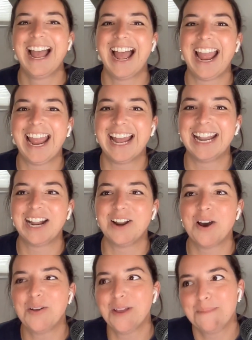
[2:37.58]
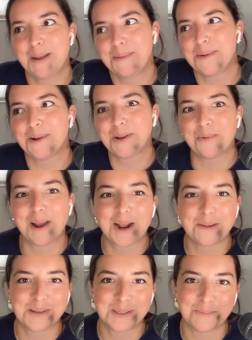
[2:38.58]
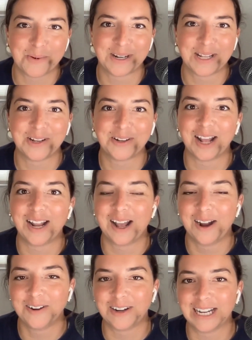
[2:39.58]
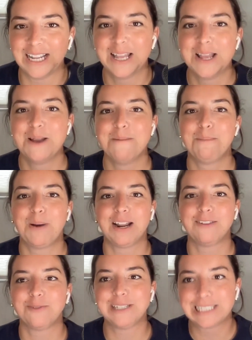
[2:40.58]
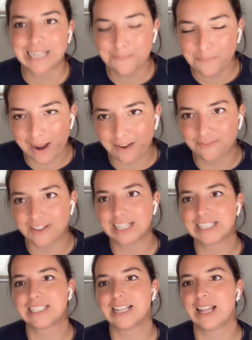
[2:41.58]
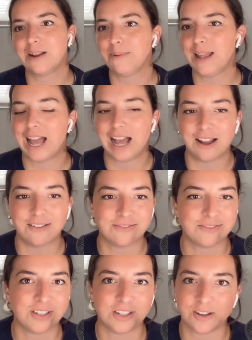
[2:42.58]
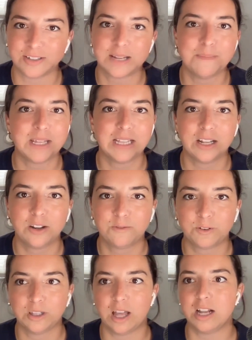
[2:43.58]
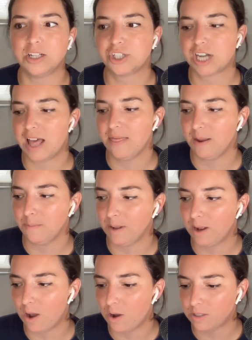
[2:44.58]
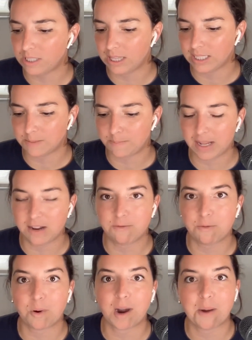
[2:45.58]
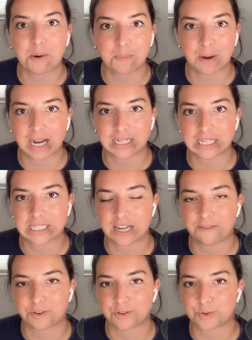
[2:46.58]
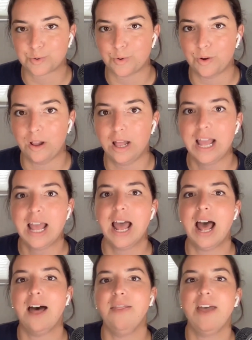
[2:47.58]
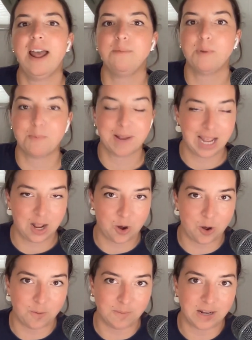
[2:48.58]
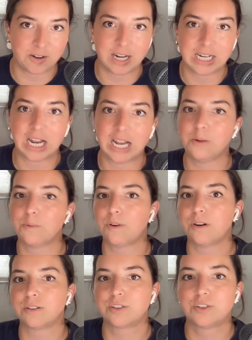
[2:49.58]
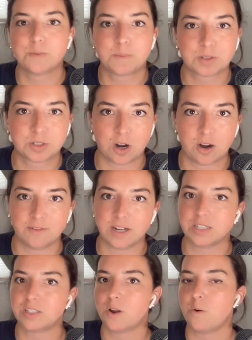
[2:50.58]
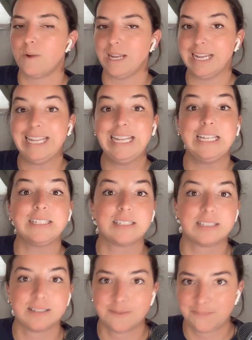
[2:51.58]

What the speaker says: and I know that maybe when you wake up in the morning, you're not hungry. But if we skip breakfast and then we have, something little for lunch, and then we go to this big 4-hour practice after school, and then when we get home later at night, we're super starving, so we eat